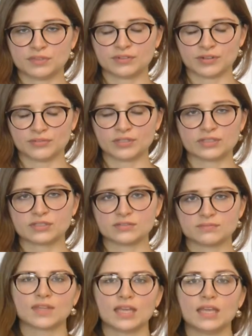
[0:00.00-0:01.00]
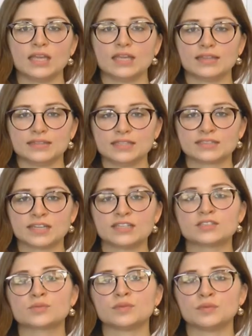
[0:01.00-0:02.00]
reference. In this
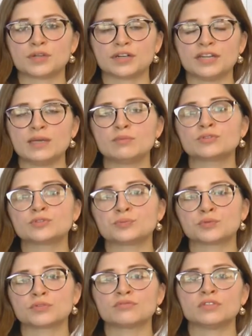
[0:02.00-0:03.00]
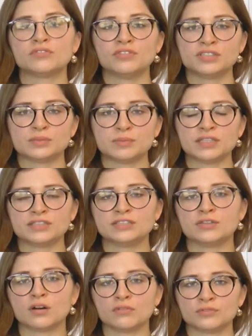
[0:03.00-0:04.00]
case, we were able to prove the
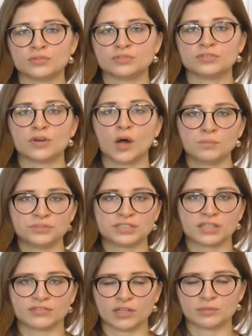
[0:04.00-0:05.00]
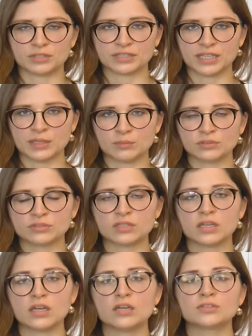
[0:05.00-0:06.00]
feasibility of using optical fiber cables
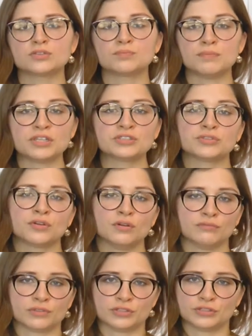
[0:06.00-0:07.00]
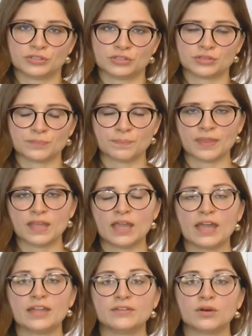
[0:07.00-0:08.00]
to measure convergence
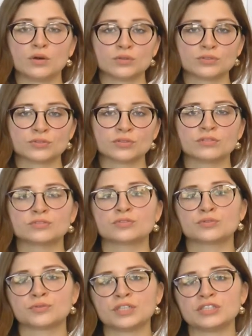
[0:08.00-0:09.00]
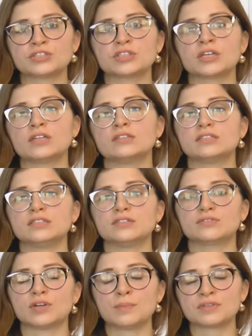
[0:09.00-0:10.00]
and also to reach the
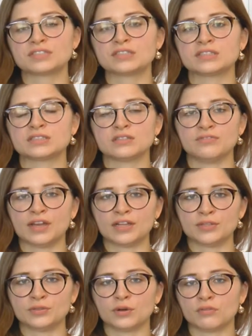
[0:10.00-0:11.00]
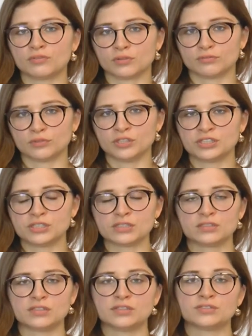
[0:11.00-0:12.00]
representative value of convergence
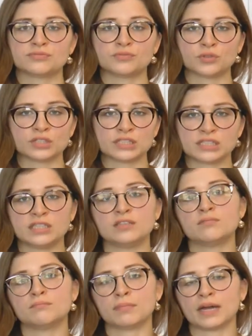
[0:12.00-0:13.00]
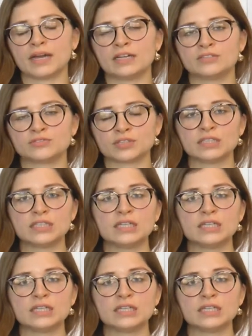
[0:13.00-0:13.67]
that is foreseen by ANDRA